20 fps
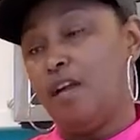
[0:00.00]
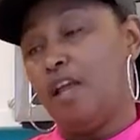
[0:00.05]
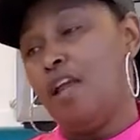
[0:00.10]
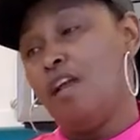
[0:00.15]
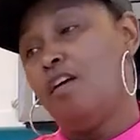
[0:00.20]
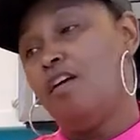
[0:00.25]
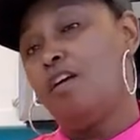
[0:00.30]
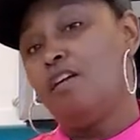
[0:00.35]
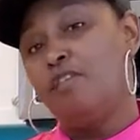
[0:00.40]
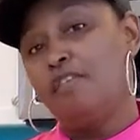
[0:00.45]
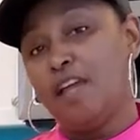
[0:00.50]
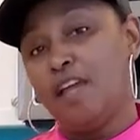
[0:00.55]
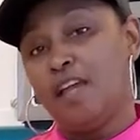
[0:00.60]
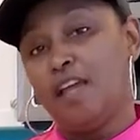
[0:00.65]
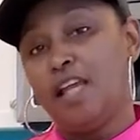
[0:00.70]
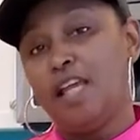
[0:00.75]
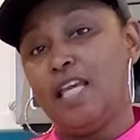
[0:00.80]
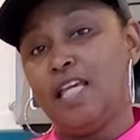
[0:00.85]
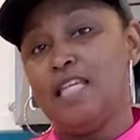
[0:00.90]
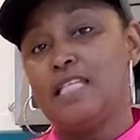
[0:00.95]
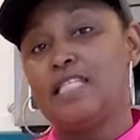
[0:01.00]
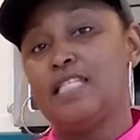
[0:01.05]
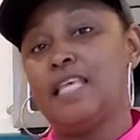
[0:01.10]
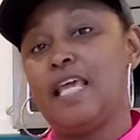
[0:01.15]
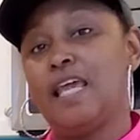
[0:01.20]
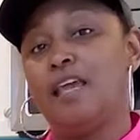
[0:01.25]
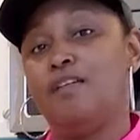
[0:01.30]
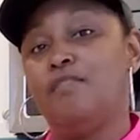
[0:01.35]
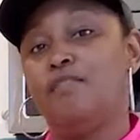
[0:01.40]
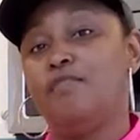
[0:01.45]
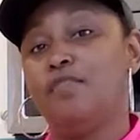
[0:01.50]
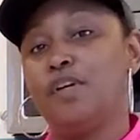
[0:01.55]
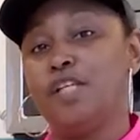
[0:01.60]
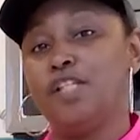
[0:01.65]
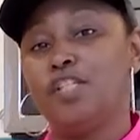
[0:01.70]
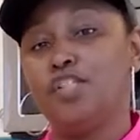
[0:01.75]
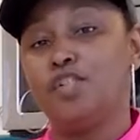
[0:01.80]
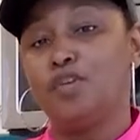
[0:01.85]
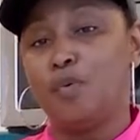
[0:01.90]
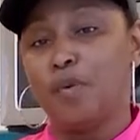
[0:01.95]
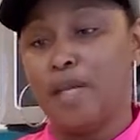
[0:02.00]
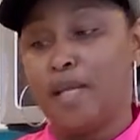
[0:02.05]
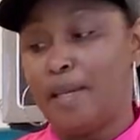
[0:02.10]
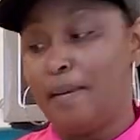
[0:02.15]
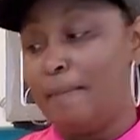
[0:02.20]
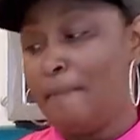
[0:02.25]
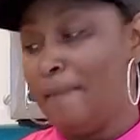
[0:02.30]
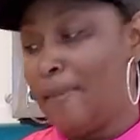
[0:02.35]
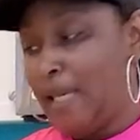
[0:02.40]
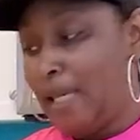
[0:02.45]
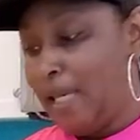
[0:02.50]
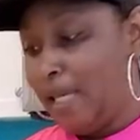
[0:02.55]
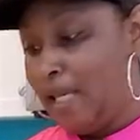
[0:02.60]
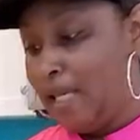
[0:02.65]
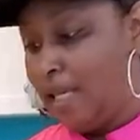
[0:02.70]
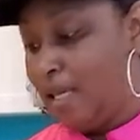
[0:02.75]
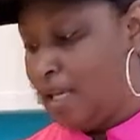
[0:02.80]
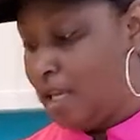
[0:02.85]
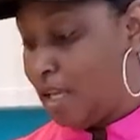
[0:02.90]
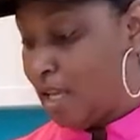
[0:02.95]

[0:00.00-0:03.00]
Haricots verts is a French green bean.